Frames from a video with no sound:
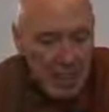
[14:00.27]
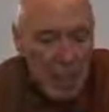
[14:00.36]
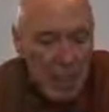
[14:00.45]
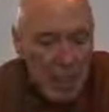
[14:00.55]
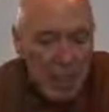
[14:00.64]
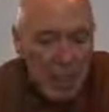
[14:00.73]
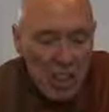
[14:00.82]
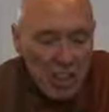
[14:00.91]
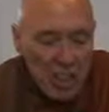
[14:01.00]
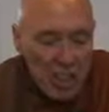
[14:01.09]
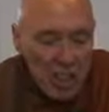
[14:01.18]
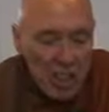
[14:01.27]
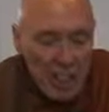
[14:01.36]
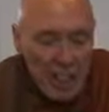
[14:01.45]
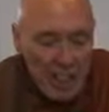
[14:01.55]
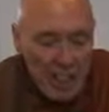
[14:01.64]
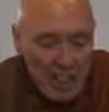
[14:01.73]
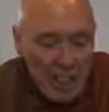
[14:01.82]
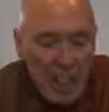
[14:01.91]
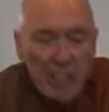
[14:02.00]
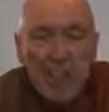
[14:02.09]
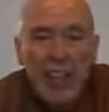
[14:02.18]
And we should
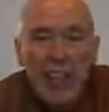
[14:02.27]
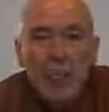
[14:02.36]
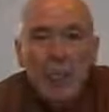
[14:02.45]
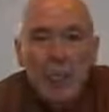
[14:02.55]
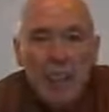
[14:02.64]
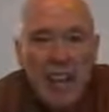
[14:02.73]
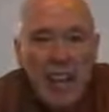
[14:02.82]
consider him